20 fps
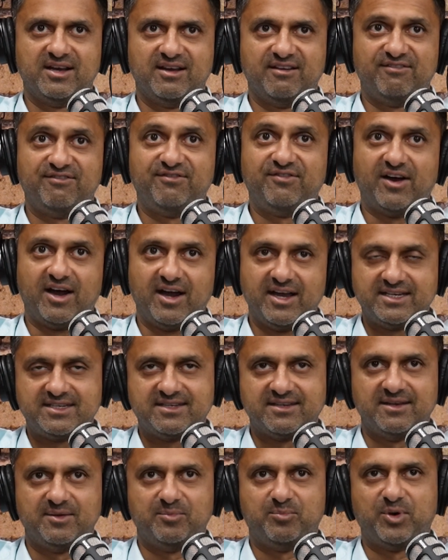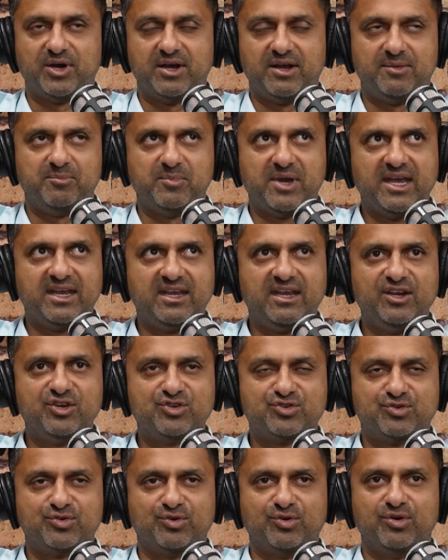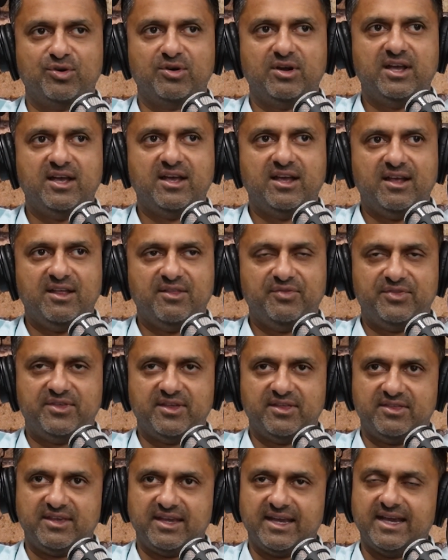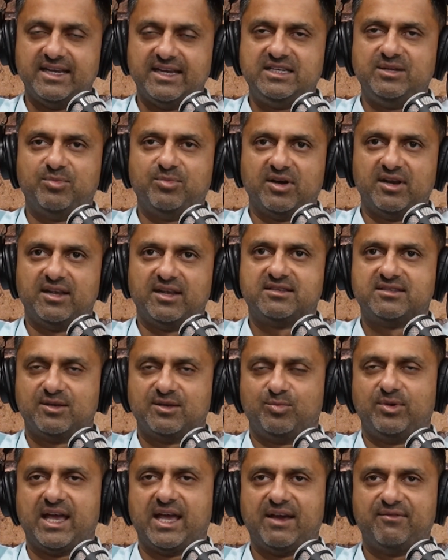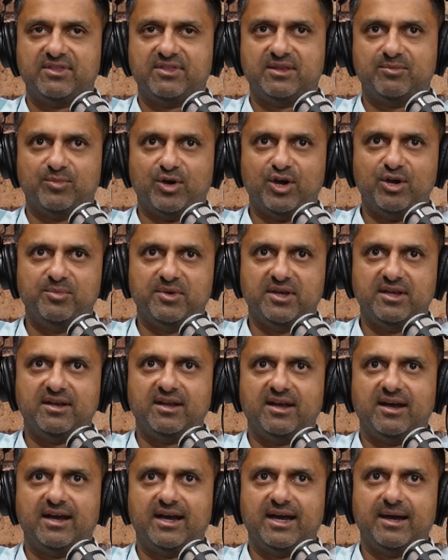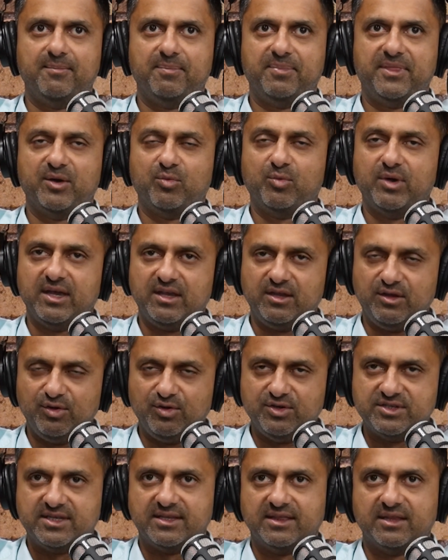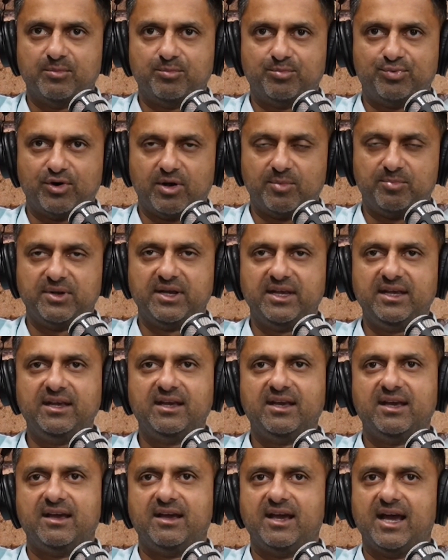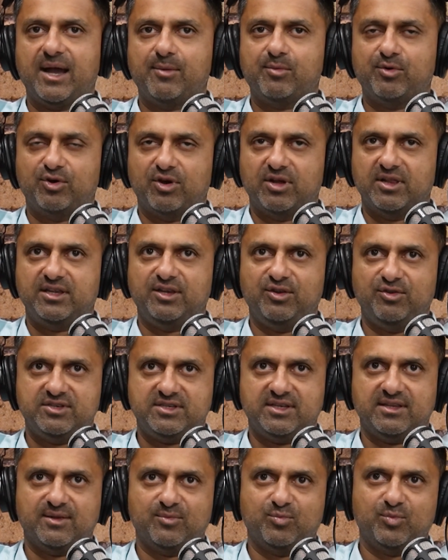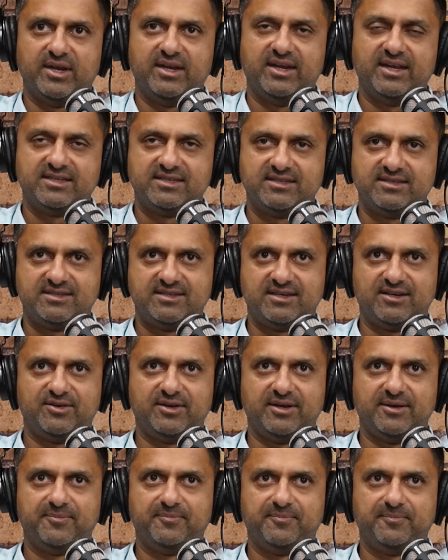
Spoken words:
fight it by making sure that the antibiotics that we have at the moment, that we're using them properly, and we're only using them when necessary.